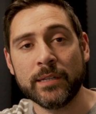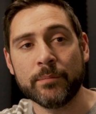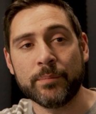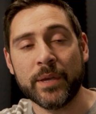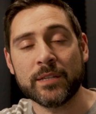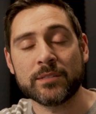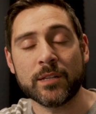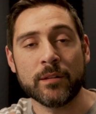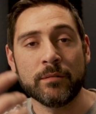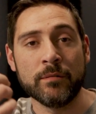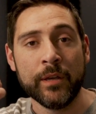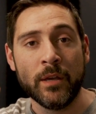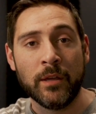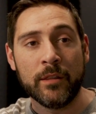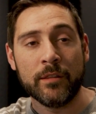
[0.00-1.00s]
it based on
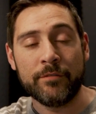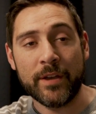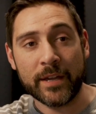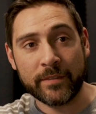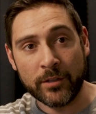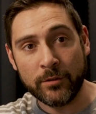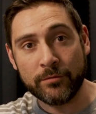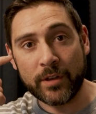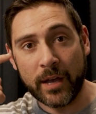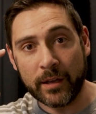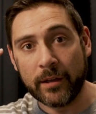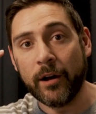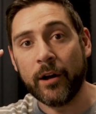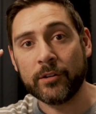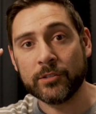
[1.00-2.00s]
the fact that you've got
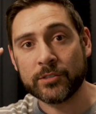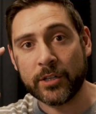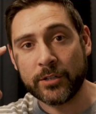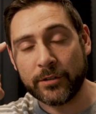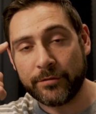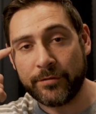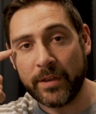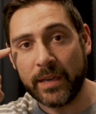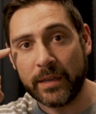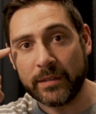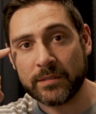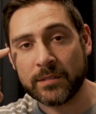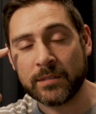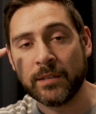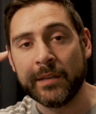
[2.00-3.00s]
goggles on your
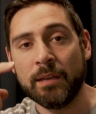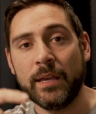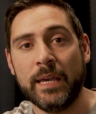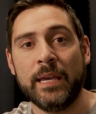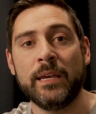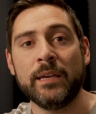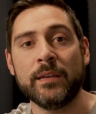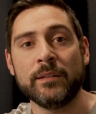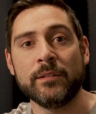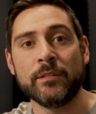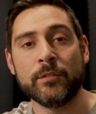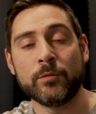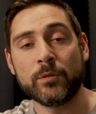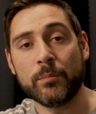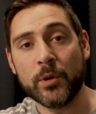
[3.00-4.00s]
face
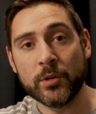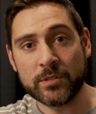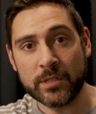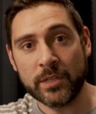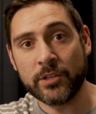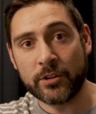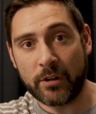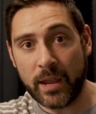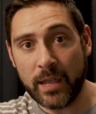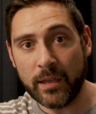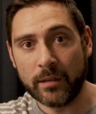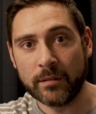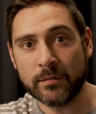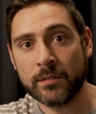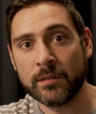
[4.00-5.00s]
and the remote's in your
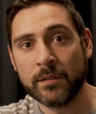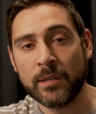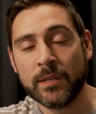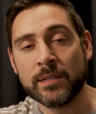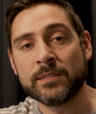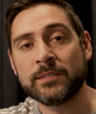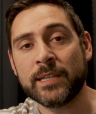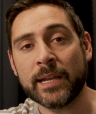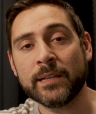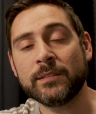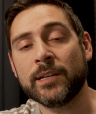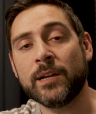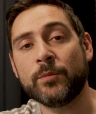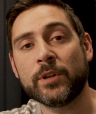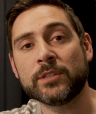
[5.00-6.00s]
hand.
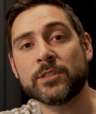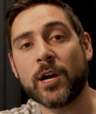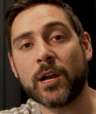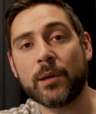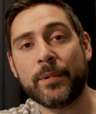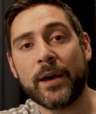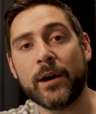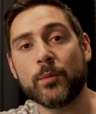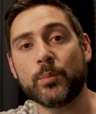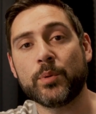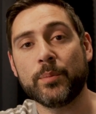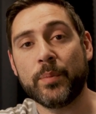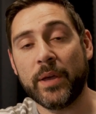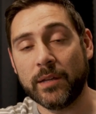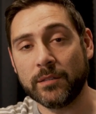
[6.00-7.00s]
Secondly, I want to talk about
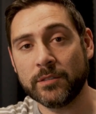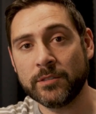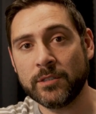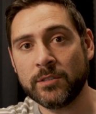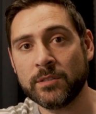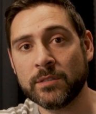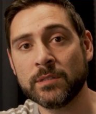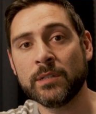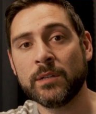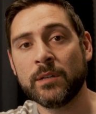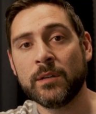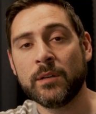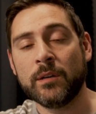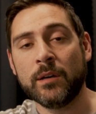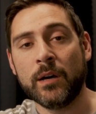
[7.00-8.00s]
propellers.
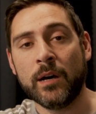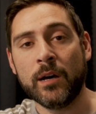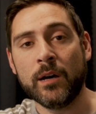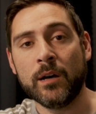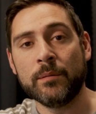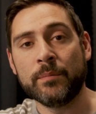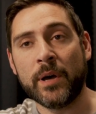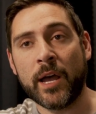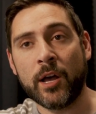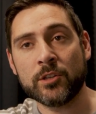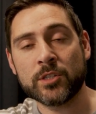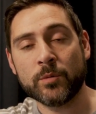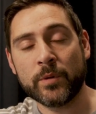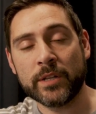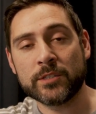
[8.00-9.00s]
I
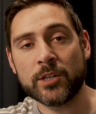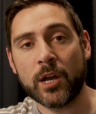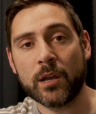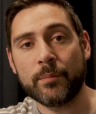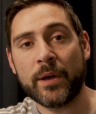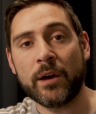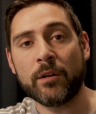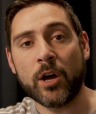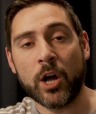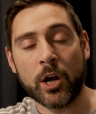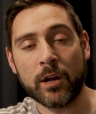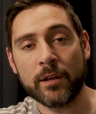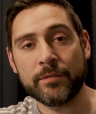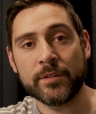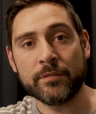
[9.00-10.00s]
also want to talk about
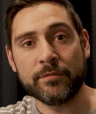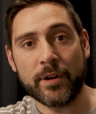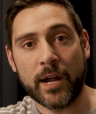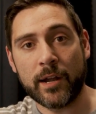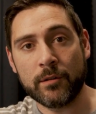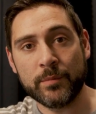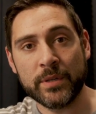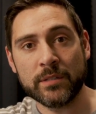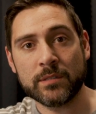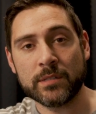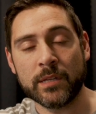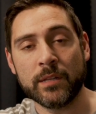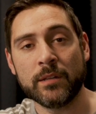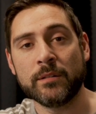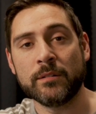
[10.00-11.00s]
RF environments
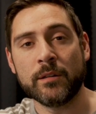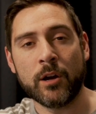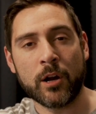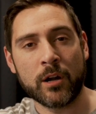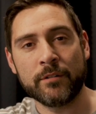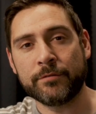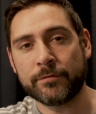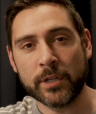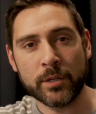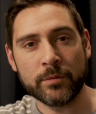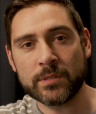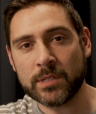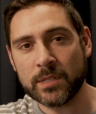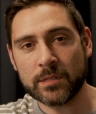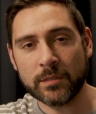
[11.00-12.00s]
and RF
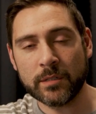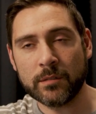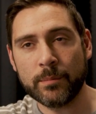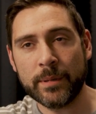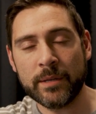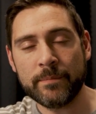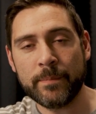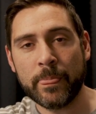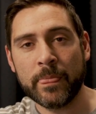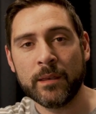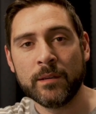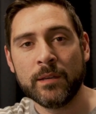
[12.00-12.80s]
frequencies a little bit.